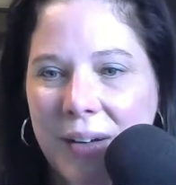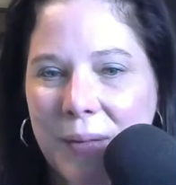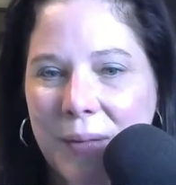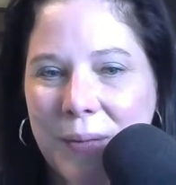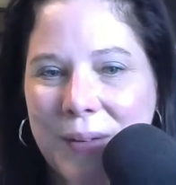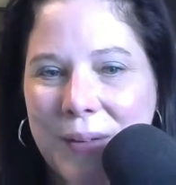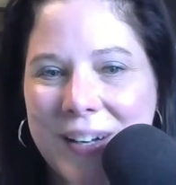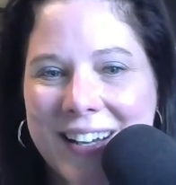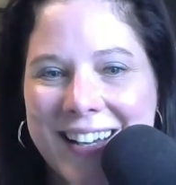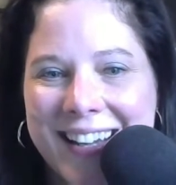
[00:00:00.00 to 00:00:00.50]

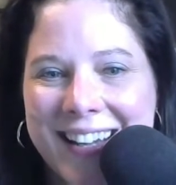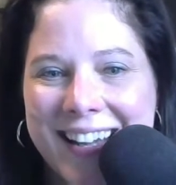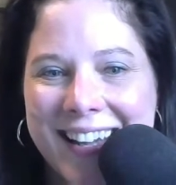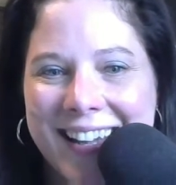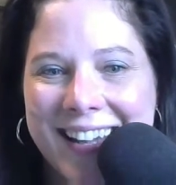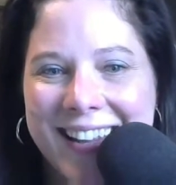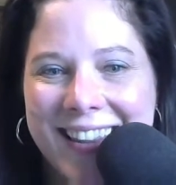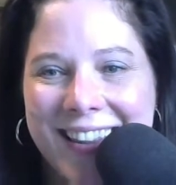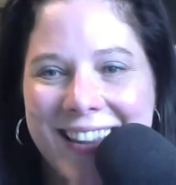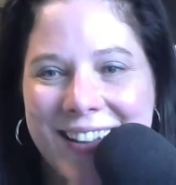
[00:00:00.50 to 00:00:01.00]
well,
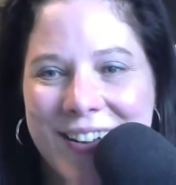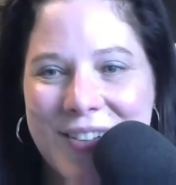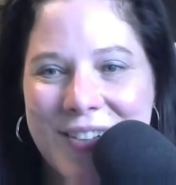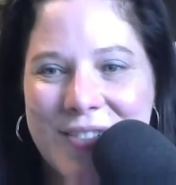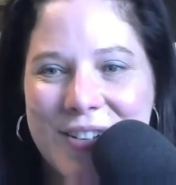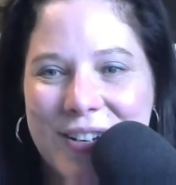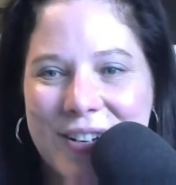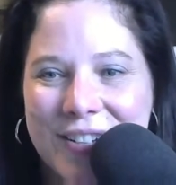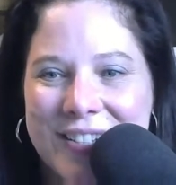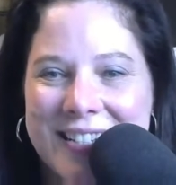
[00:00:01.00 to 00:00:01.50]
hello,
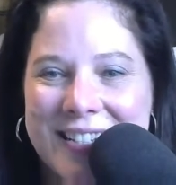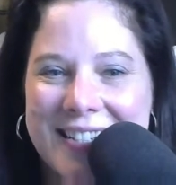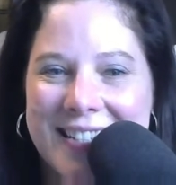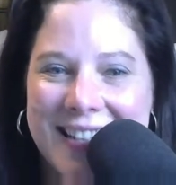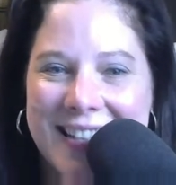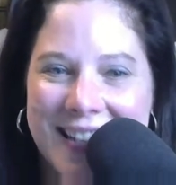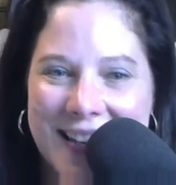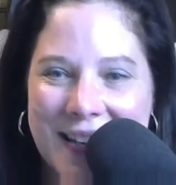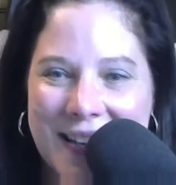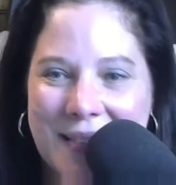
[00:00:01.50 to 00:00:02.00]

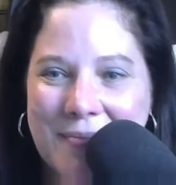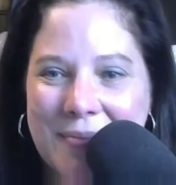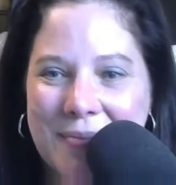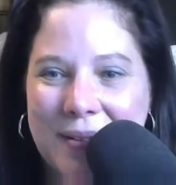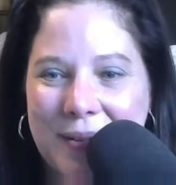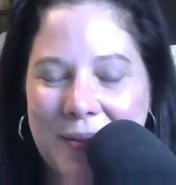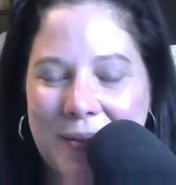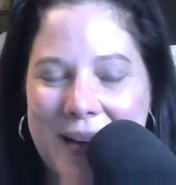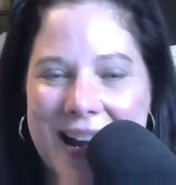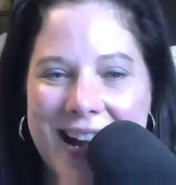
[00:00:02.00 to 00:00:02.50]
Gurdeep.
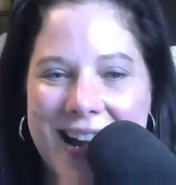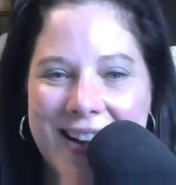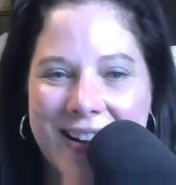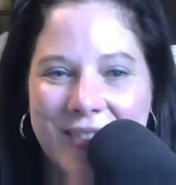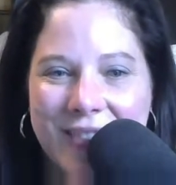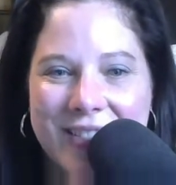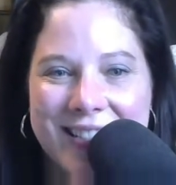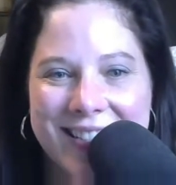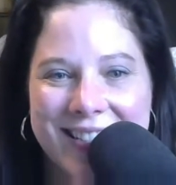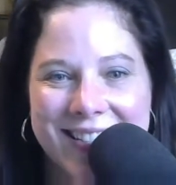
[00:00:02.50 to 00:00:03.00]
Wow, I
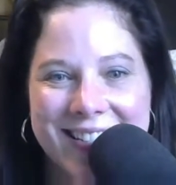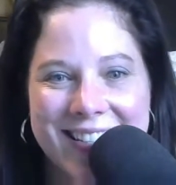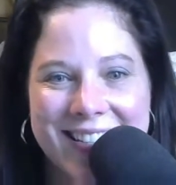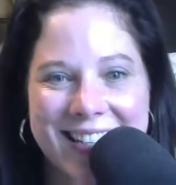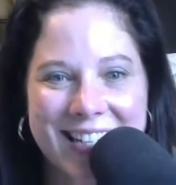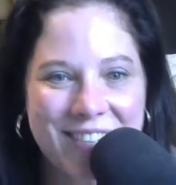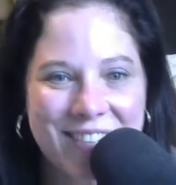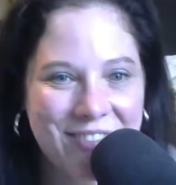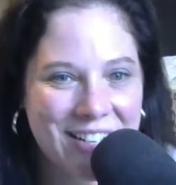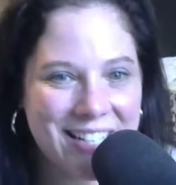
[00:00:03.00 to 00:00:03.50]
was just
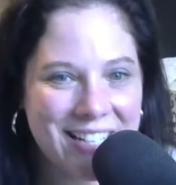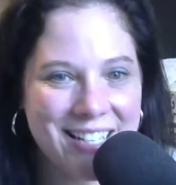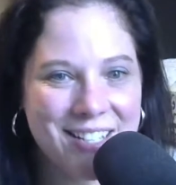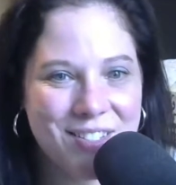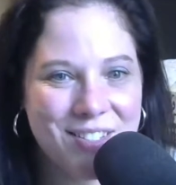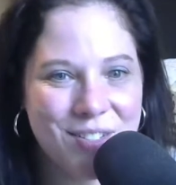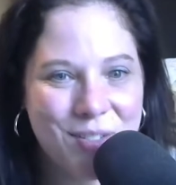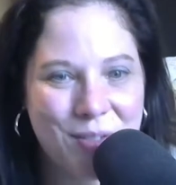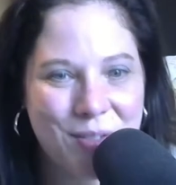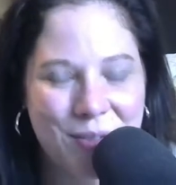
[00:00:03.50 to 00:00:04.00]
getting ready
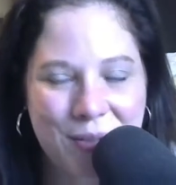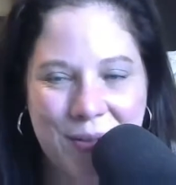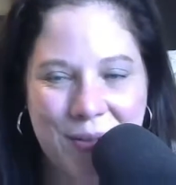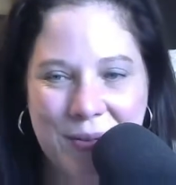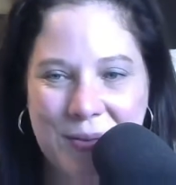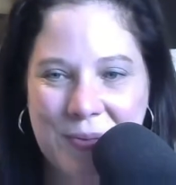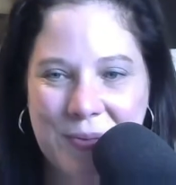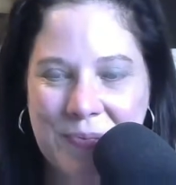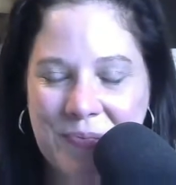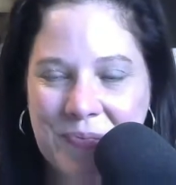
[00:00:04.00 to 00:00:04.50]

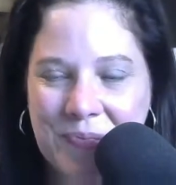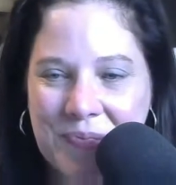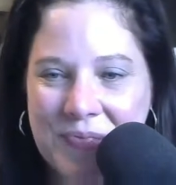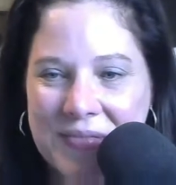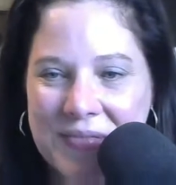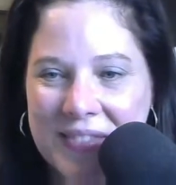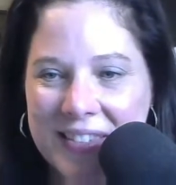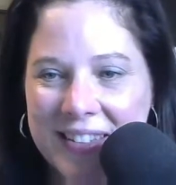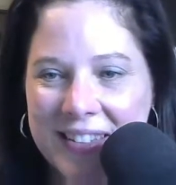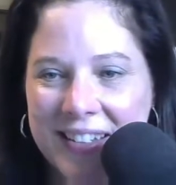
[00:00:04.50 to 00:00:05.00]
to
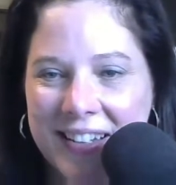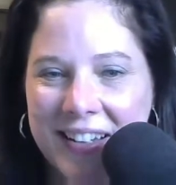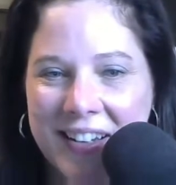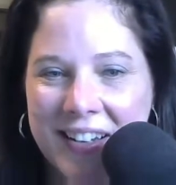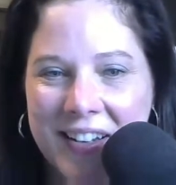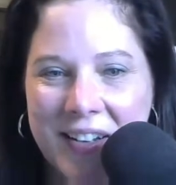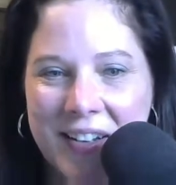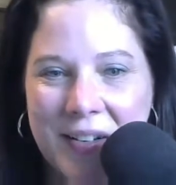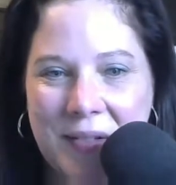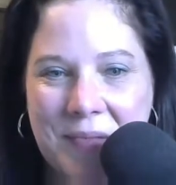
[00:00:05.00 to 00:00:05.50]

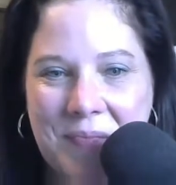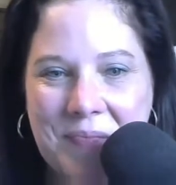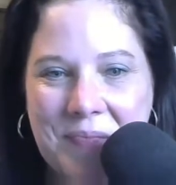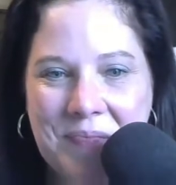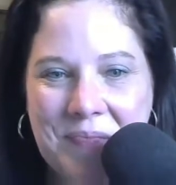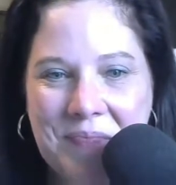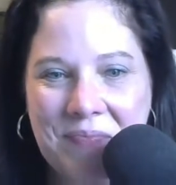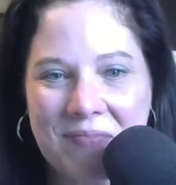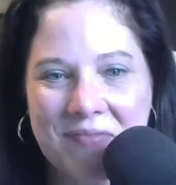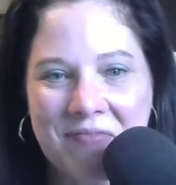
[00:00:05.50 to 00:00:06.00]

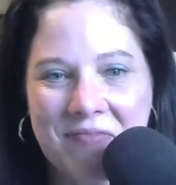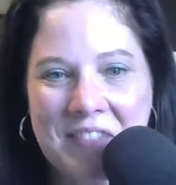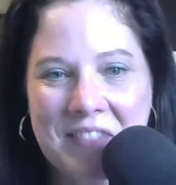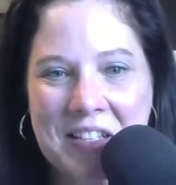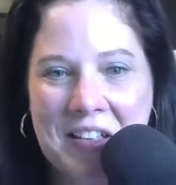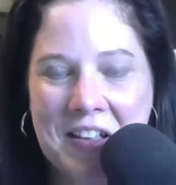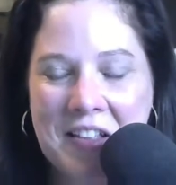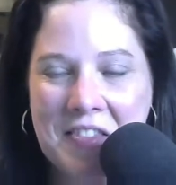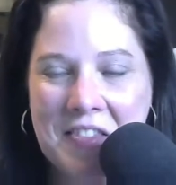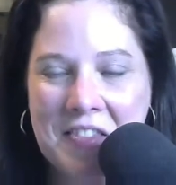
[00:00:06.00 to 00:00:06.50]
um
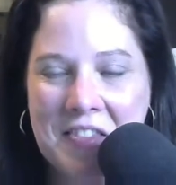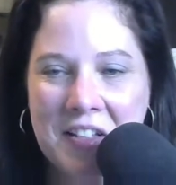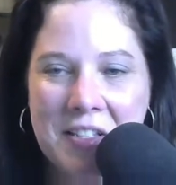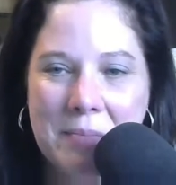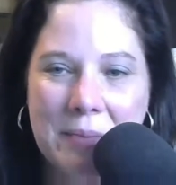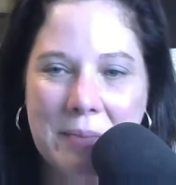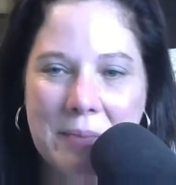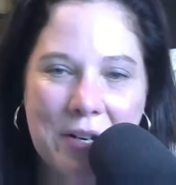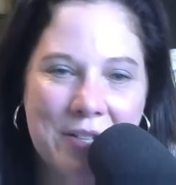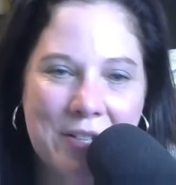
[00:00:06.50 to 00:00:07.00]
to end this,
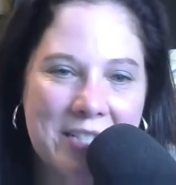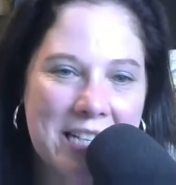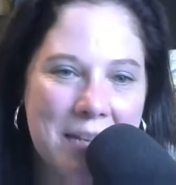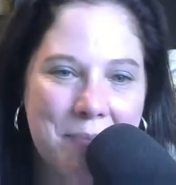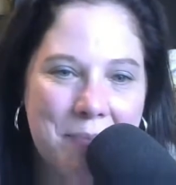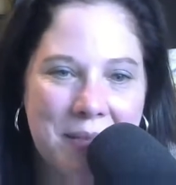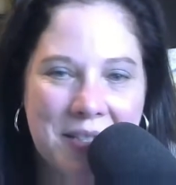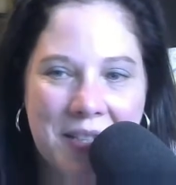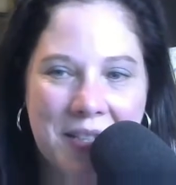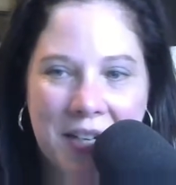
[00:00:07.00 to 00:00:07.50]
but
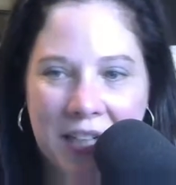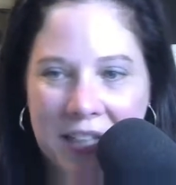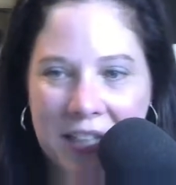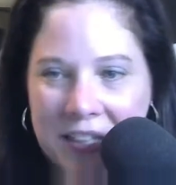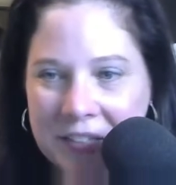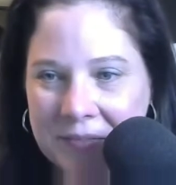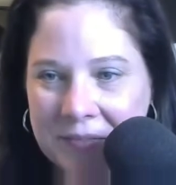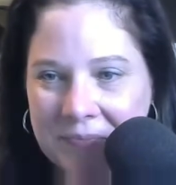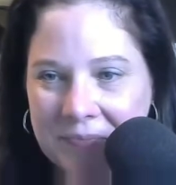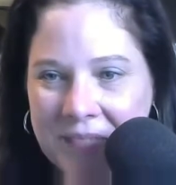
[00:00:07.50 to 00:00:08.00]
Gurdeep is here.